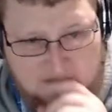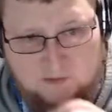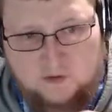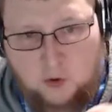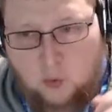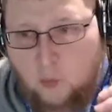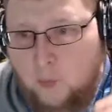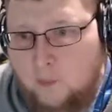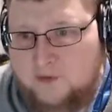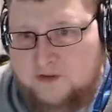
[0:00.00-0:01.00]
So
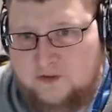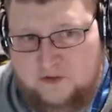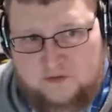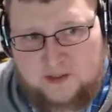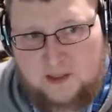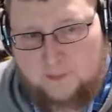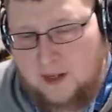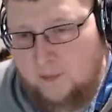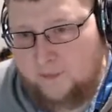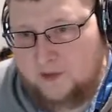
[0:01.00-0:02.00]
what was interesting
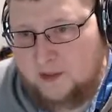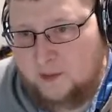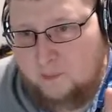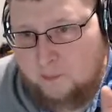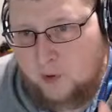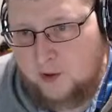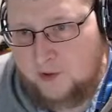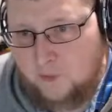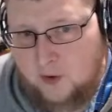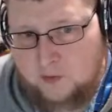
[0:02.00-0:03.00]
about the Mardi
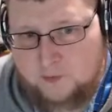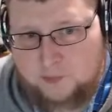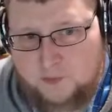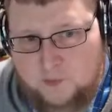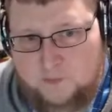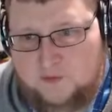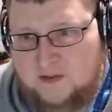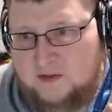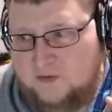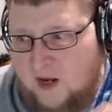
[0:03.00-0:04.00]
Gras doubloons
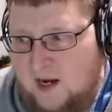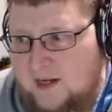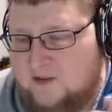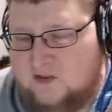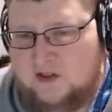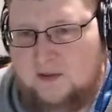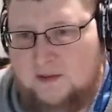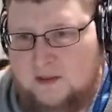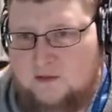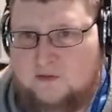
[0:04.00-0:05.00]
is I had seen
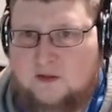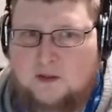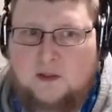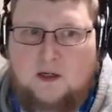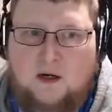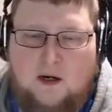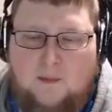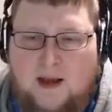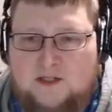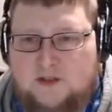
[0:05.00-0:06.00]
these
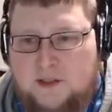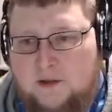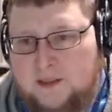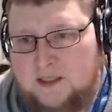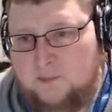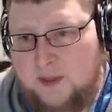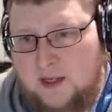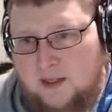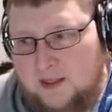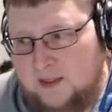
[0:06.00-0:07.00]
actually on
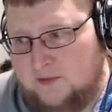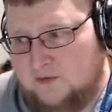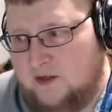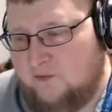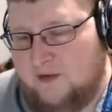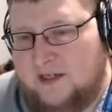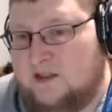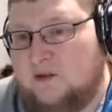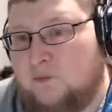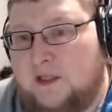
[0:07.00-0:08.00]
eBay and stuff, and I
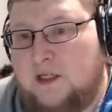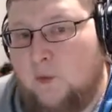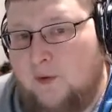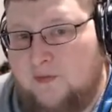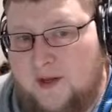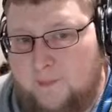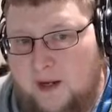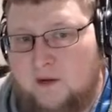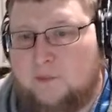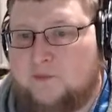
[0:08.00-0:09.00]
didn't really know anything
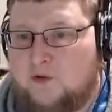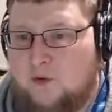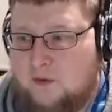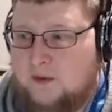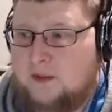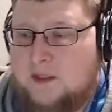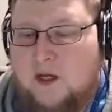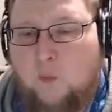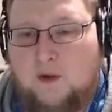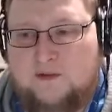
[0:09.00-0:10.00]
about them. So
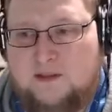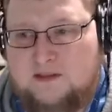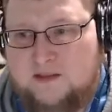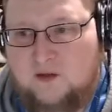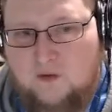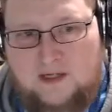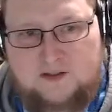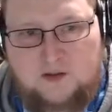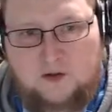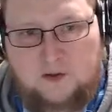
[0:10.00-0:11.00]
it wasn't until I
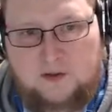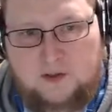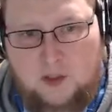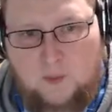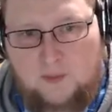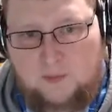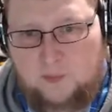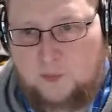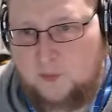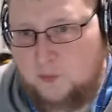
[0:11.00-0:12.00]
started going
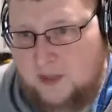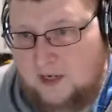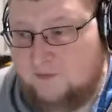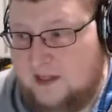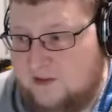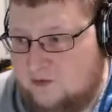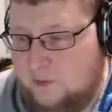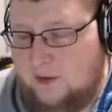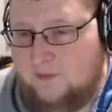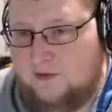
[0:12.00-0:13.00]
through kind of the
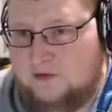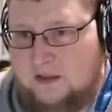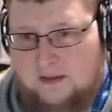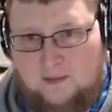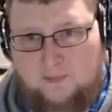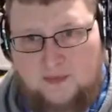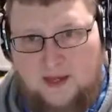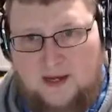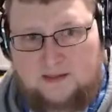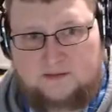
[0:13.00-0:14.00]
history on this
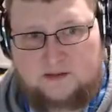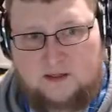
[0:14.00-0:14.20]
that